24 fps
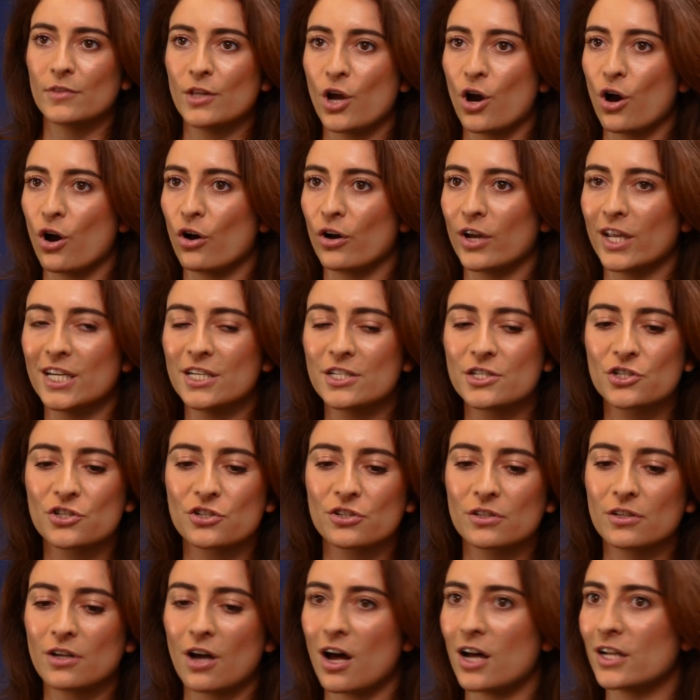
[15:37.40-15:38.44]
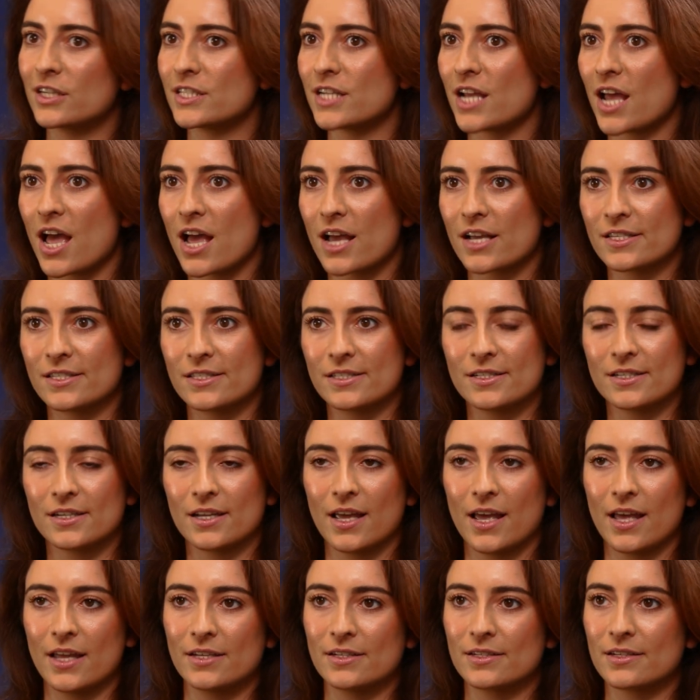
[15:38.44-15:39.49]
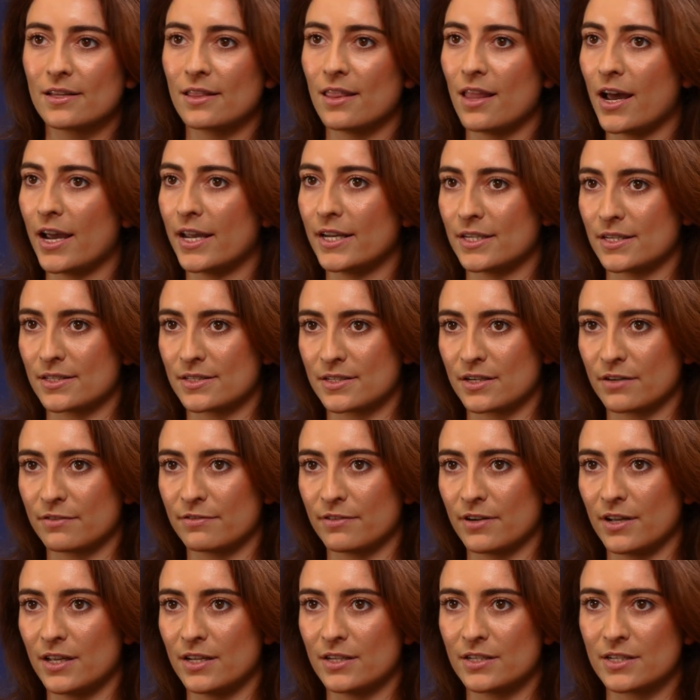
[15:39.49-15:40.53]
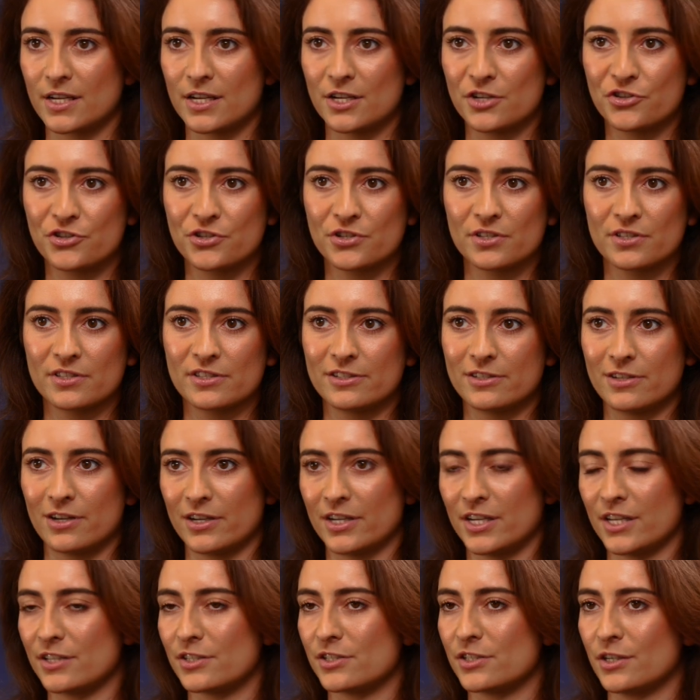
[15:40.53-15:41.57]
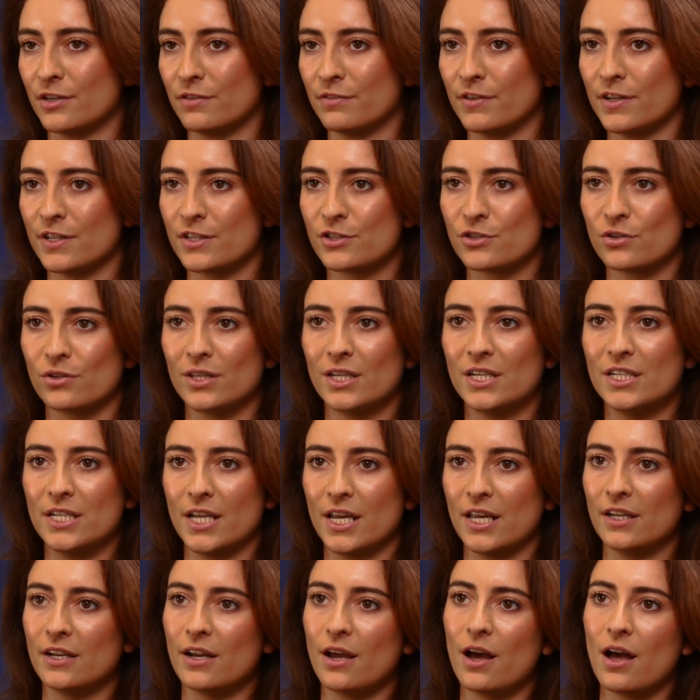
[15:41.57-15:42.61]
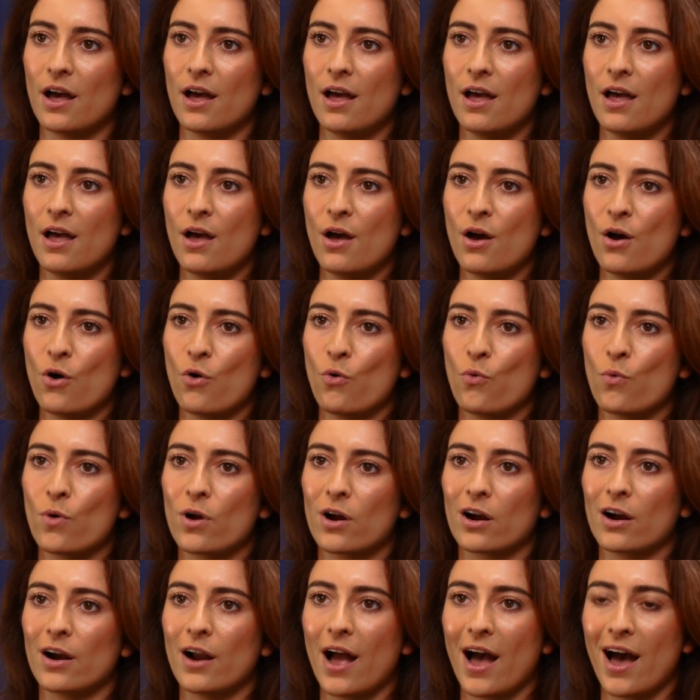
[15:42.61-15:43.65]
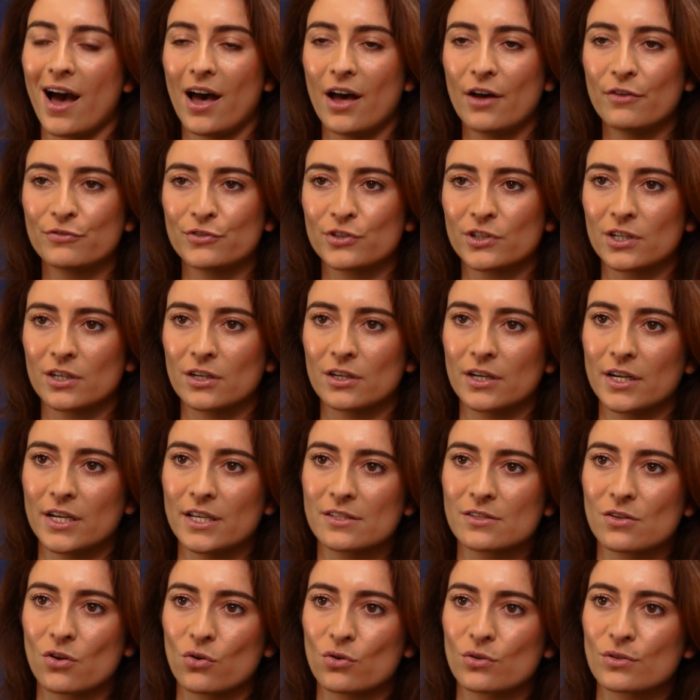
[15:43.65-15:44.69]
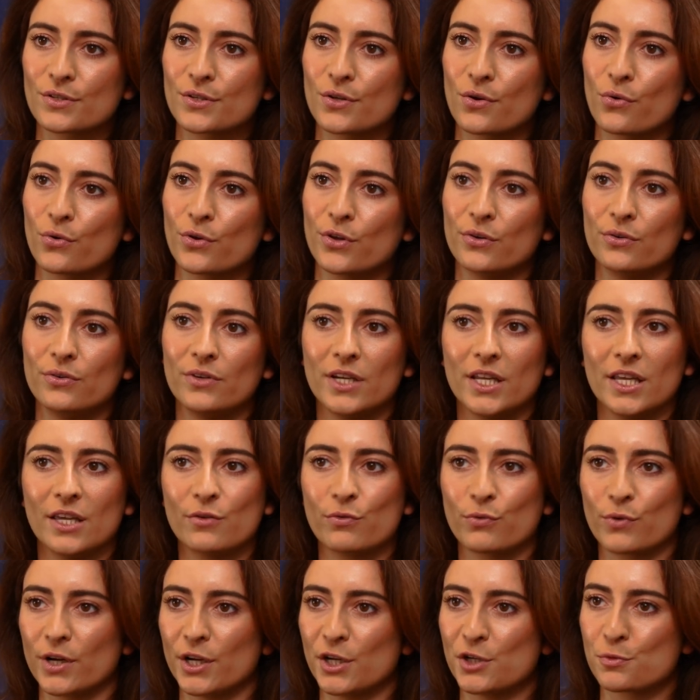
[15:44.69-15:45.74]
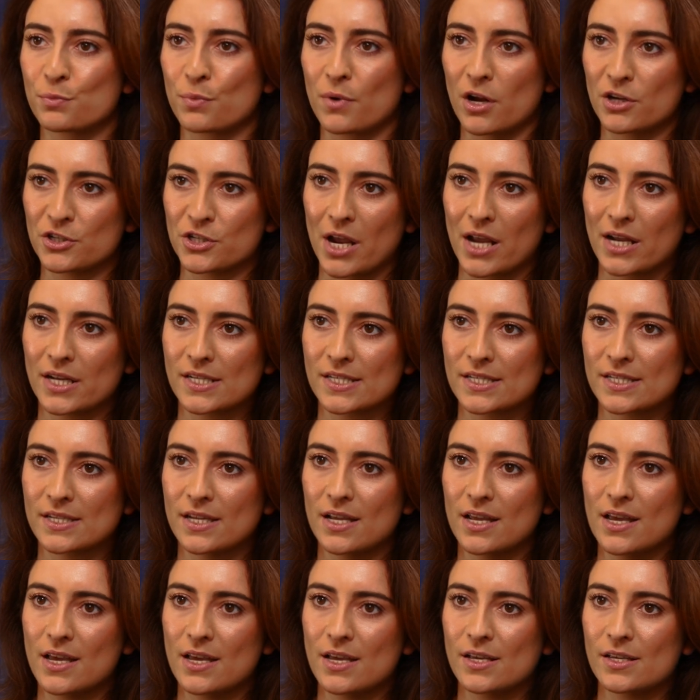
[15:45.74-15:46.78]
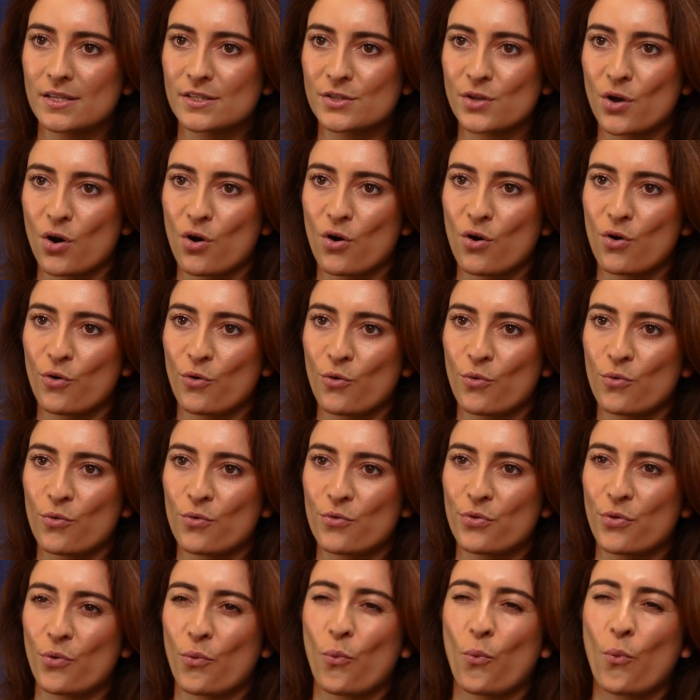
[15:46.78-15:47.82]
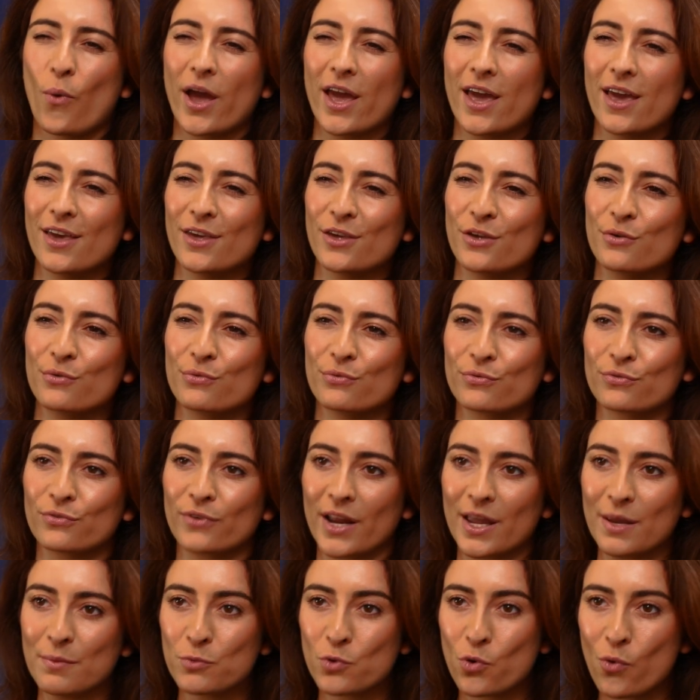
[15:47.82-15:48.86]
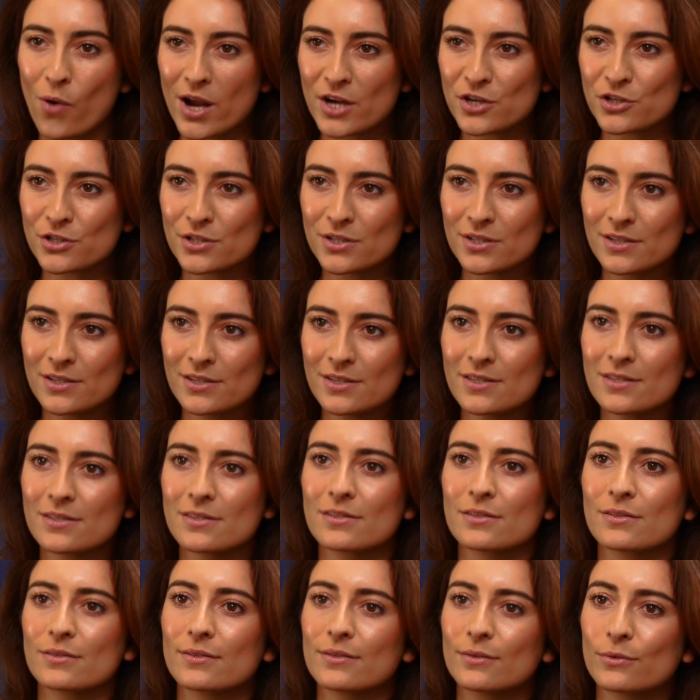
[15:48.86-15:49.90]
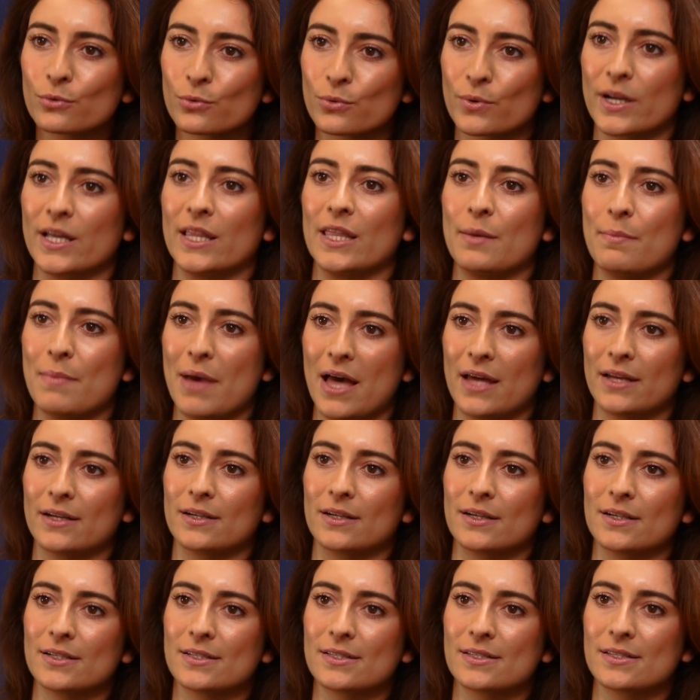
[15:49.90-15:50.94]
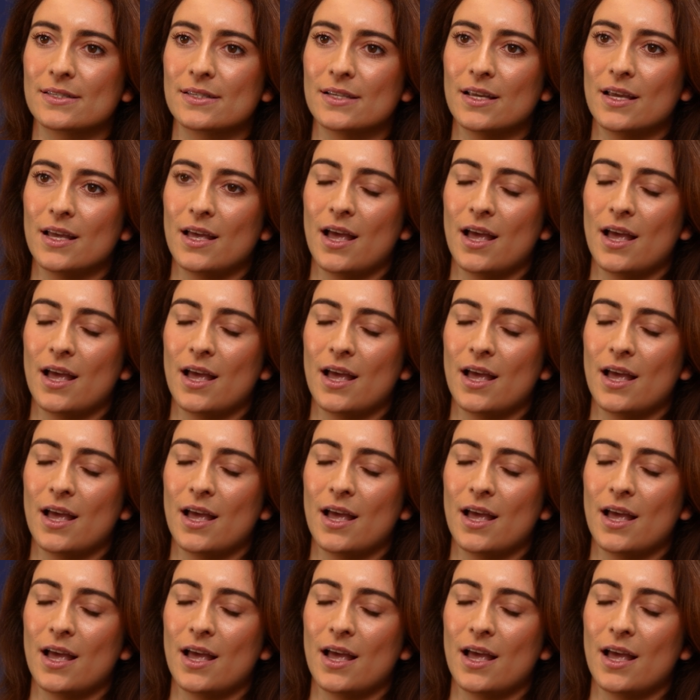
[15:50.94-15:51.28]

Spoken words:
No, each context and client is different. Each study is different. So the data we're after is also unique for each project. So the way you frame questions really matters.